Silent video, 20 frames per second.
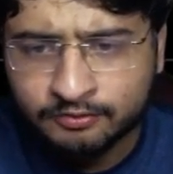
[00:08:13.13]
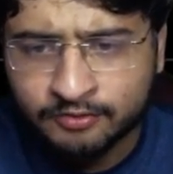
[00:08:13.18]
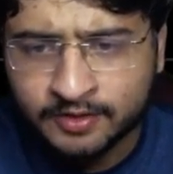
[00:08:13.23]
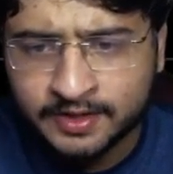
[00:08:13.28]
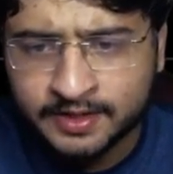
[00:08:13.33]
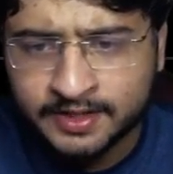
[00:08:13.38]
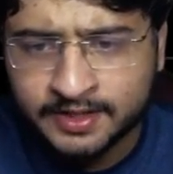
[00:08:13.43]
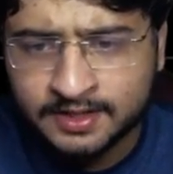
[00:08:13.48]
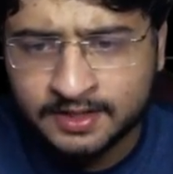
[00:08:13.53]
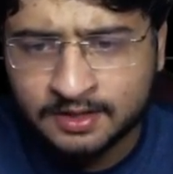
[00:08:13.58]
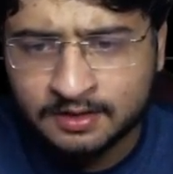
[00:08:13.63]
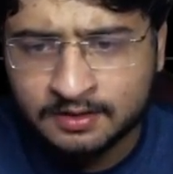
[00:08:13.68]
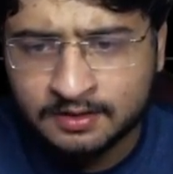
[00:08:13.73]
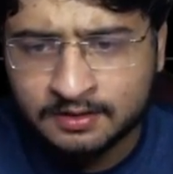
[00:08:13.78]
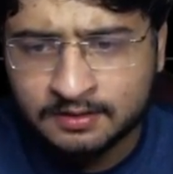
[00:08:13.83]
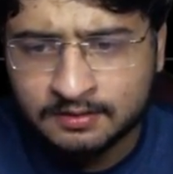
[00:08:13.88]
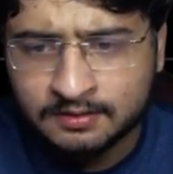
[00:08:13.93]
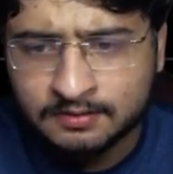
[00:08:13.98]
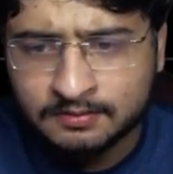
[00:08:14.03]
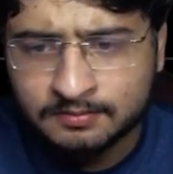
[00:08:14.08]

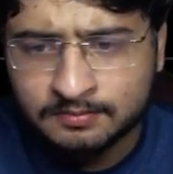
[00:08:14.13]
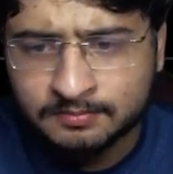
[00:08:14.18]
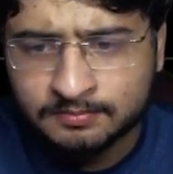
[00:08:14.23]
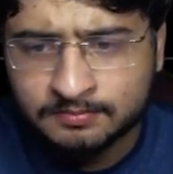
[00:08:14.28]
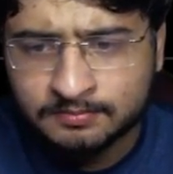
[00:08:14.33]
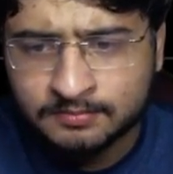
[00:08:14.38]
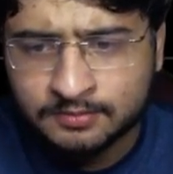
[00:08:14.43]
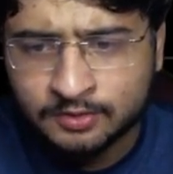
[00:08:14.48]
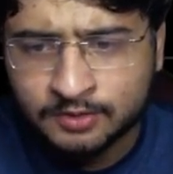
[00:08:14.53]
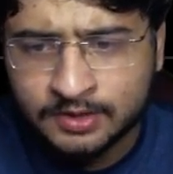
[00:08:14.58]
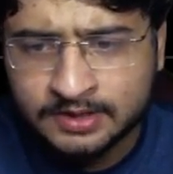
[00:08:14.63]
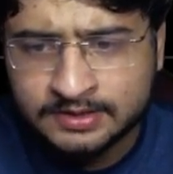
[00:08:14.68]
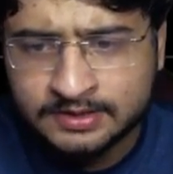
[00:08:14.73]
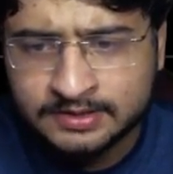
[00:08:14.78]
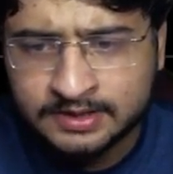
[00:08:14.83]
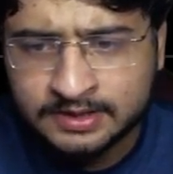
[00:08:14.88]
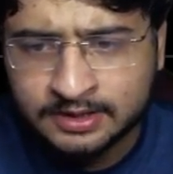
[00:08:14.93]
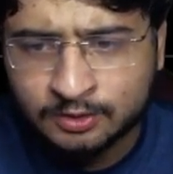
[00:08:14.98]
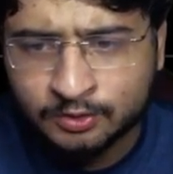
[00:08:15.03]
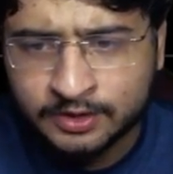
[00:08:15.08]
vertical, you can
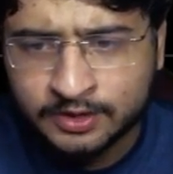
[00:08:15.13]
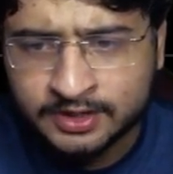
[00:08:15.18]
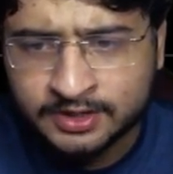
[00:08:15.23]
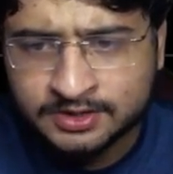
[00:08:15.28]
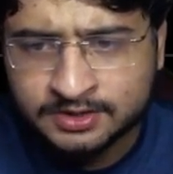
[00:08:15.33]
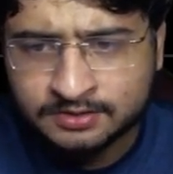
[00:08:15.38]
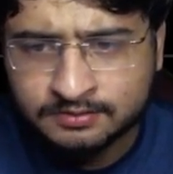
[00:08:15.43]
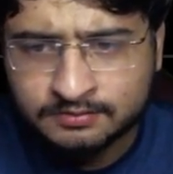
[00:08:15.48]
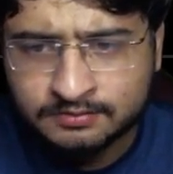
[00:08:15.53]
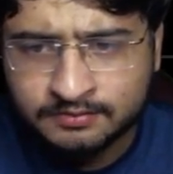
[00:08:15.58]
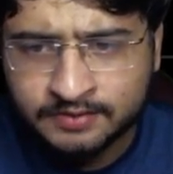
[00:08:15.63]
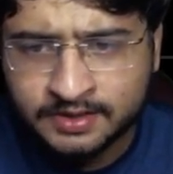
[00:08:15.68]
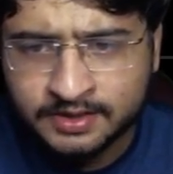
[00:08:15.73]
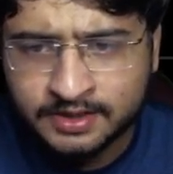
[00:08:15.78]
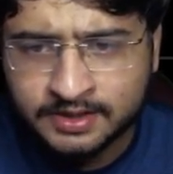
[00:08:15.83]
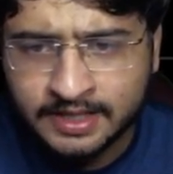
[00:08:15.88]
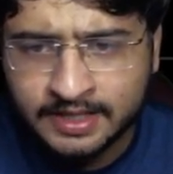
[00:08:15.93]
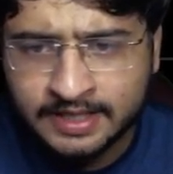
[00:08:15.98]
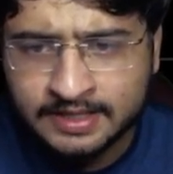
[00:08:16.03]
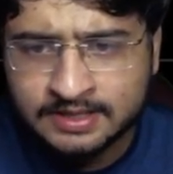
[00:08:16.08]
say rotation, when
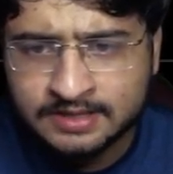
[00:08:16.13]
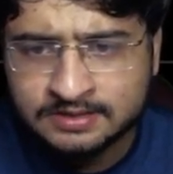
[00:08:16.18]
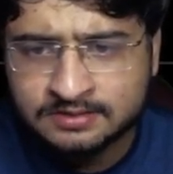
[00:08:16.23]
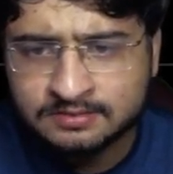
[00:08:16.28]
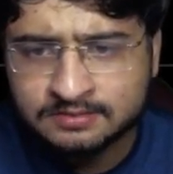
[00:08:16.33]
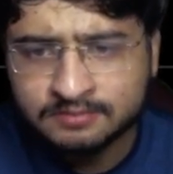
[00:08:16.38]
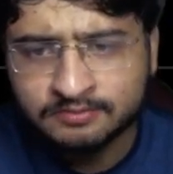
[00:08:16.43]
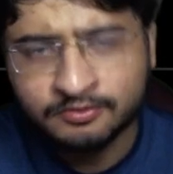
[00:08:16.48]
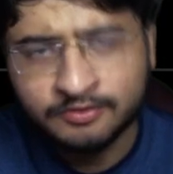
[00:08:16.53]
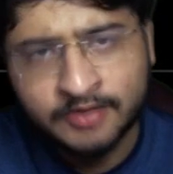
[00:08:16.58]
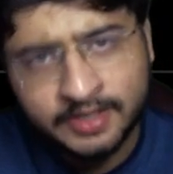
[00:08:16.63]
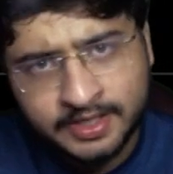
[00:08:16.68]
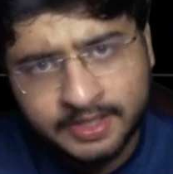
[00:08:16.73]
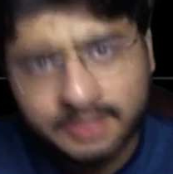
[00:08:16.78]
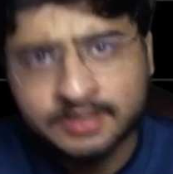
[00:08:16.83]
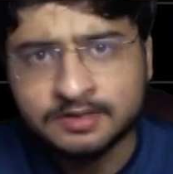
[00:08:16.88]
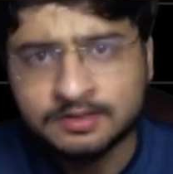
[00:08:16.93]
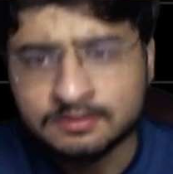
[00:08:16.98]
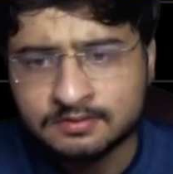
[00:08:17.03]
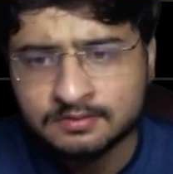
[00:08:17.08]
the tile is
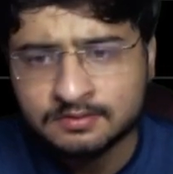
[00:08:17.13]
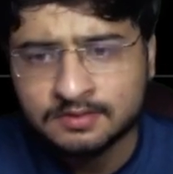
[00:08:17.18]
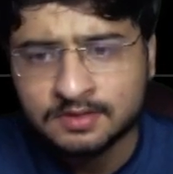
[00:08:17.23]
vertical,